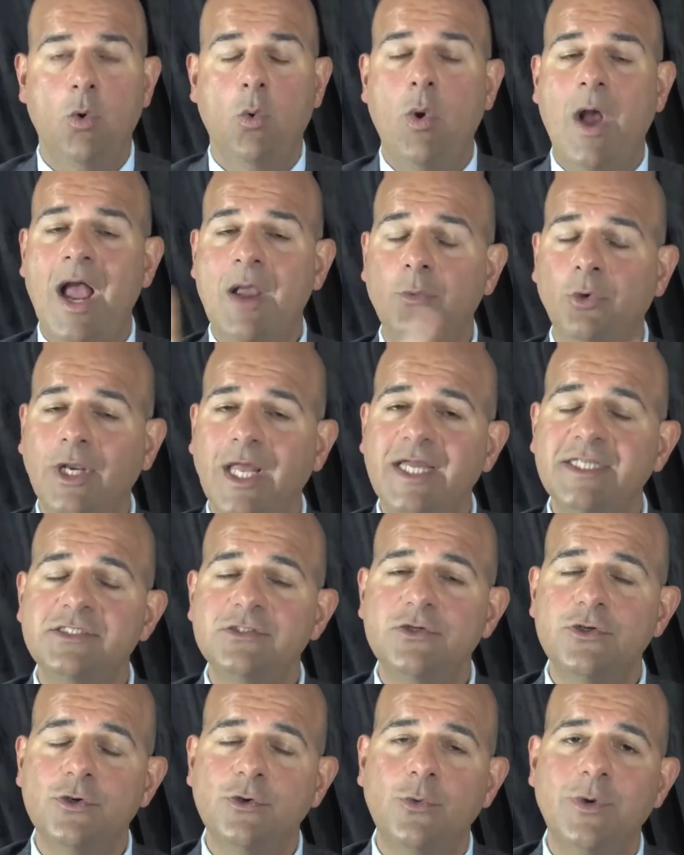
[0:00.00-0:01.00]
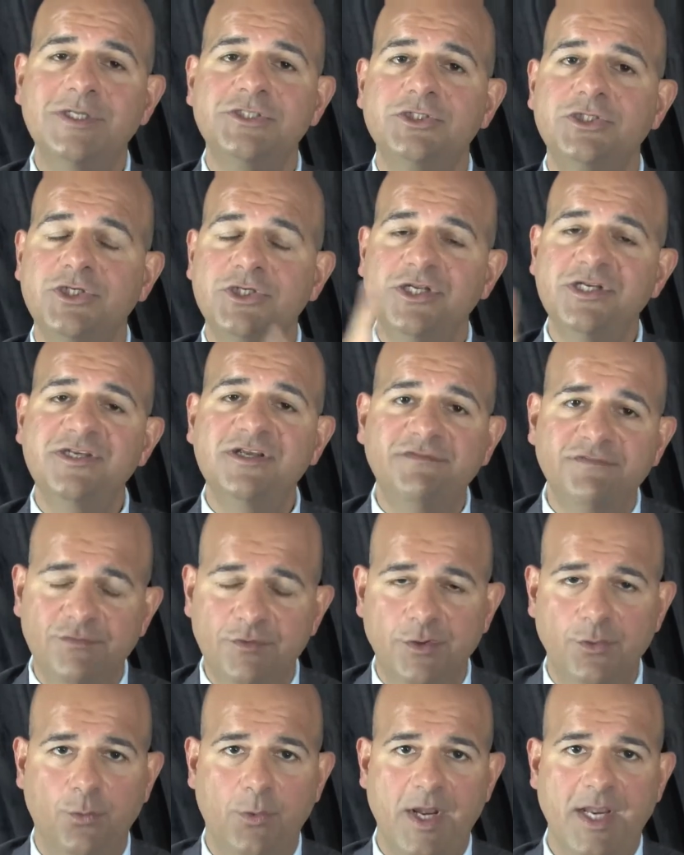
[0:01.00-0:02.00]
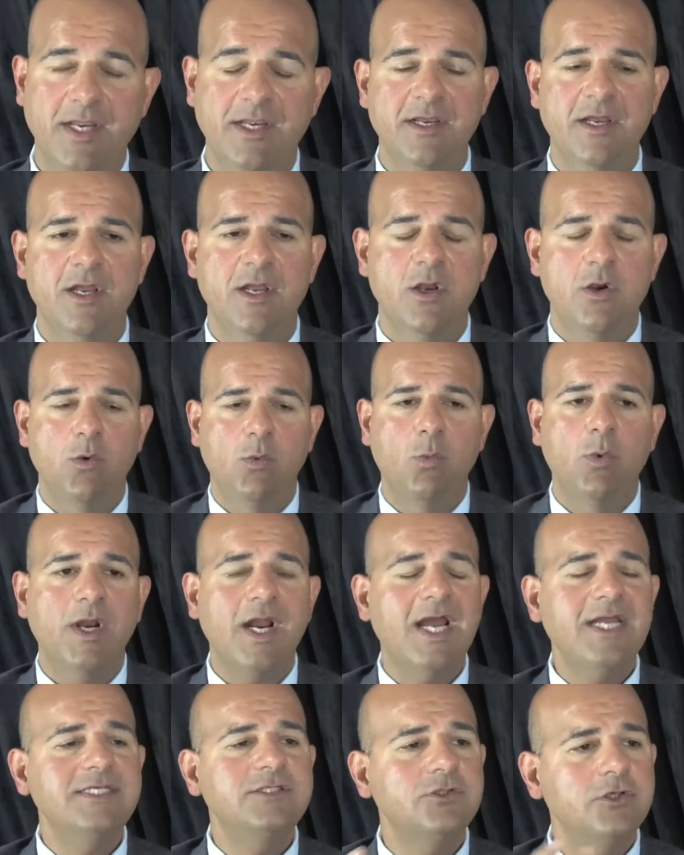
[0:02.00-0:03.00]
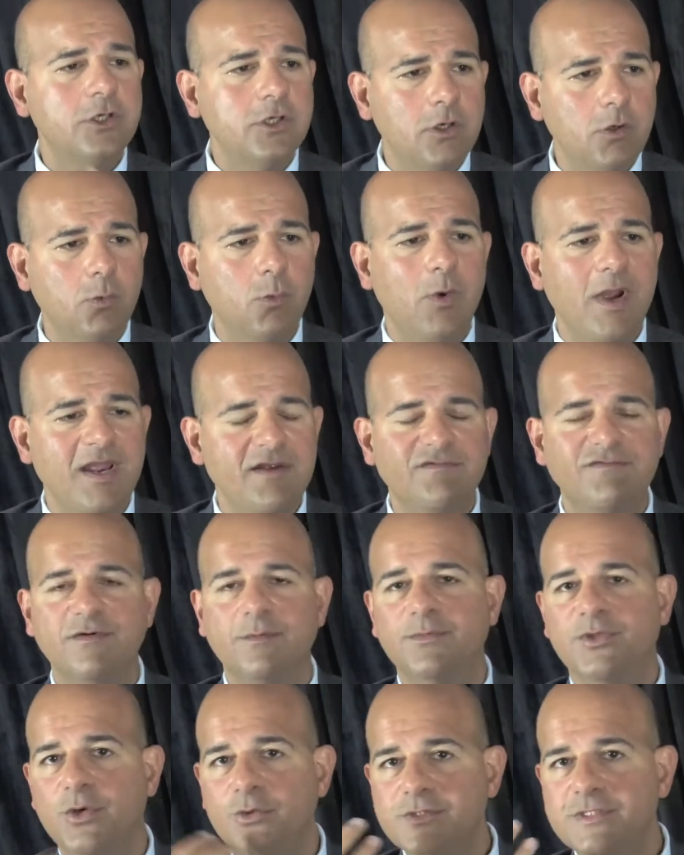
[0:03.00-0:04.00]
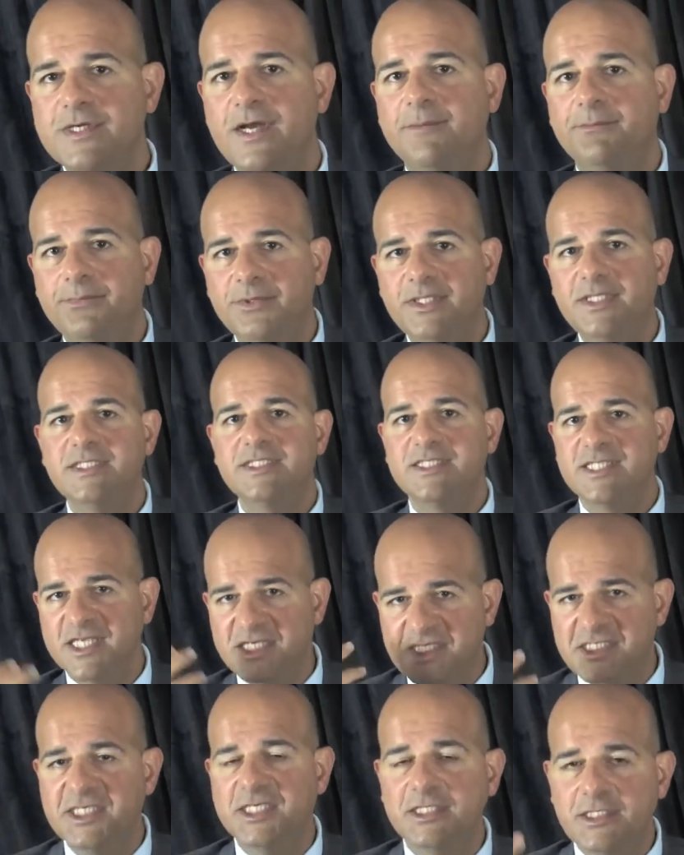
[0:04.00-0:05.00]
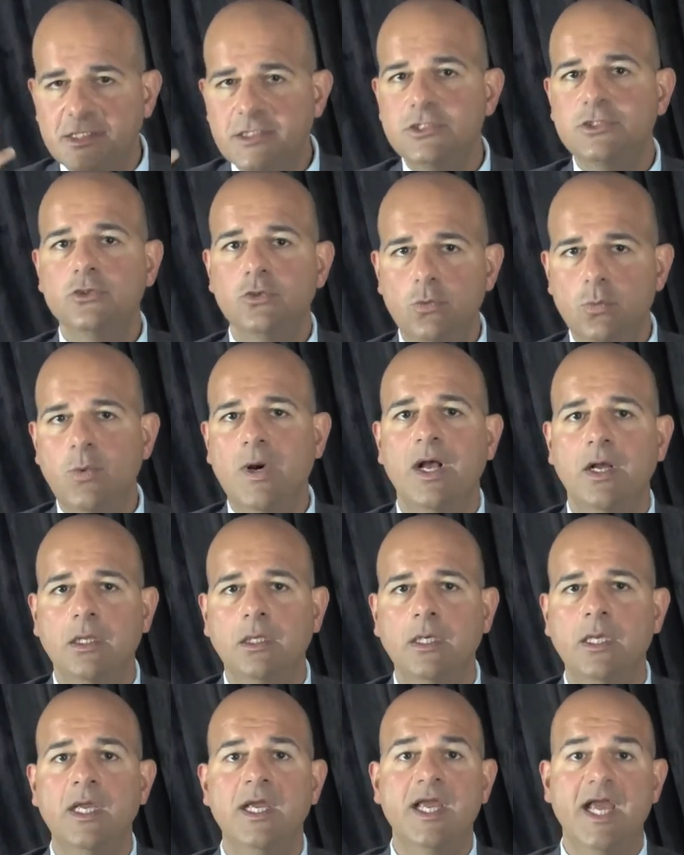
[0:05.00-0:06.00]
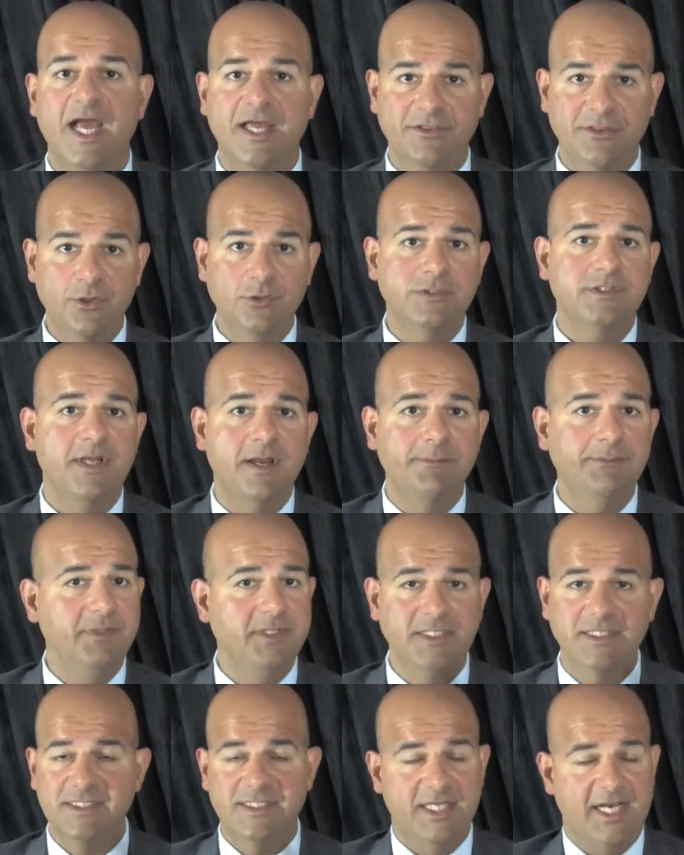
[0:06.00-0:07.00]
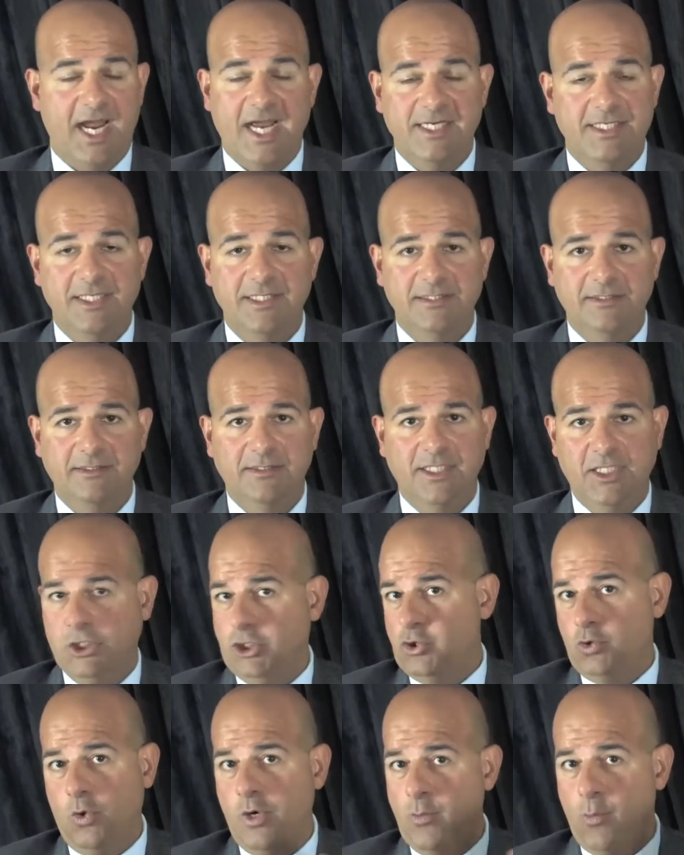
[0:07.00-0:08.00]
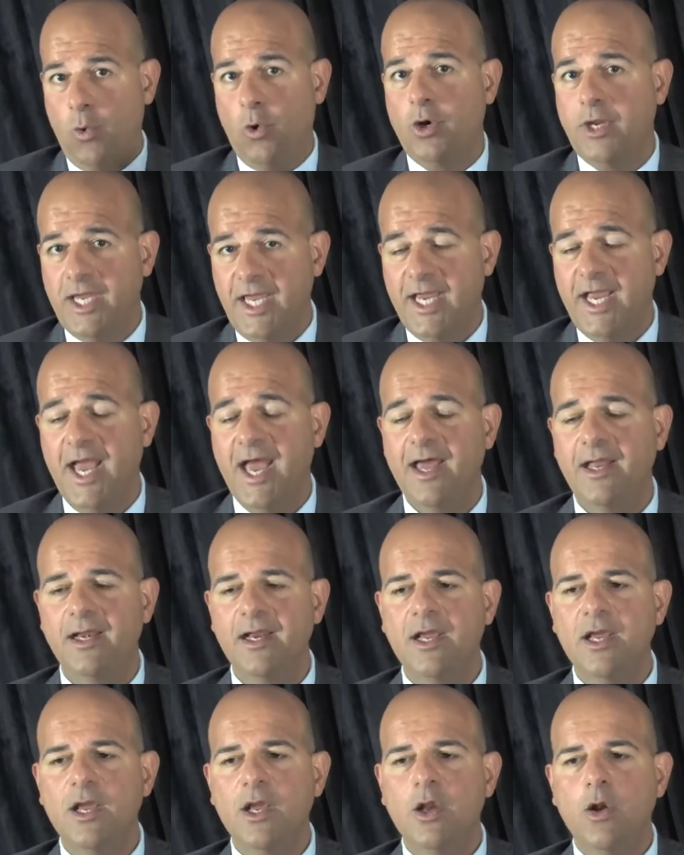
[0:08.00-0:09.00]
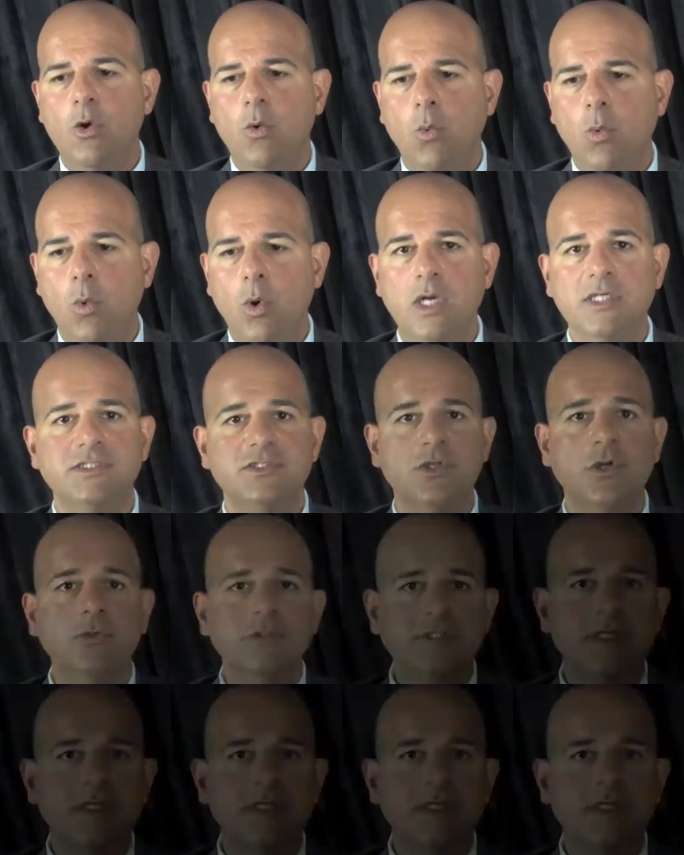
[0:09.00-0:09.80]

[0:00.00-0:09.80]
I will answer your question in a different way. What I took away from those companies that didn't do well and those companies that I didn't enjoy working at was those